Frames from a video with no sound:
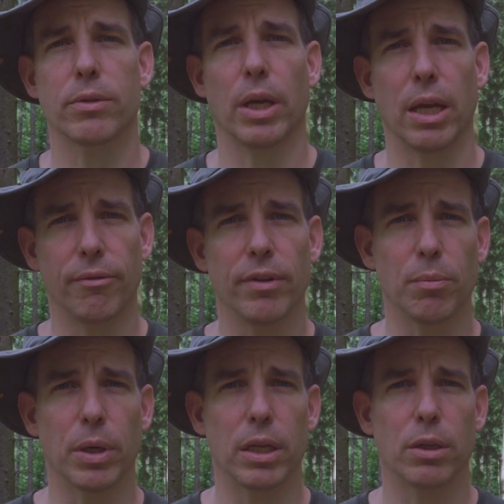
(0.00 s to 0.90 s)
So
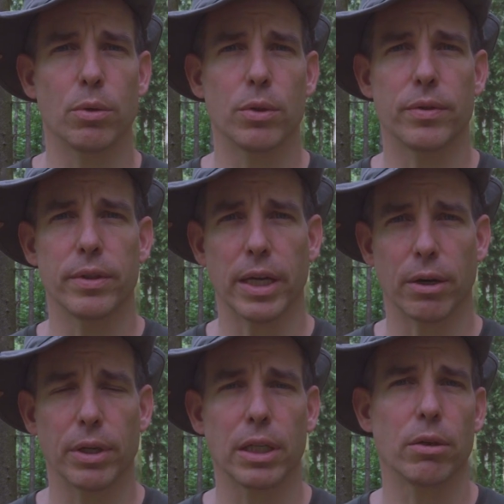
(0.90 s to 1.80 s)
everybody who is
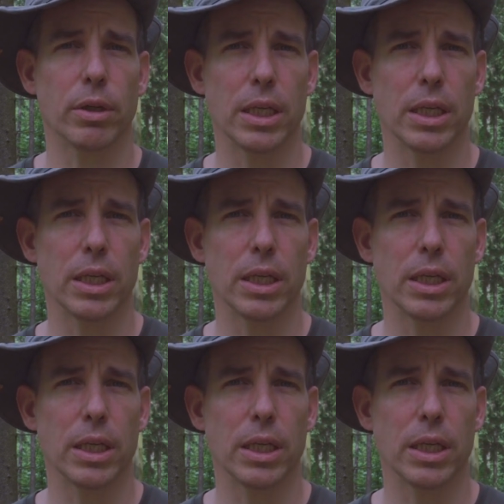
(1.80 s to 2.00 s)
directly or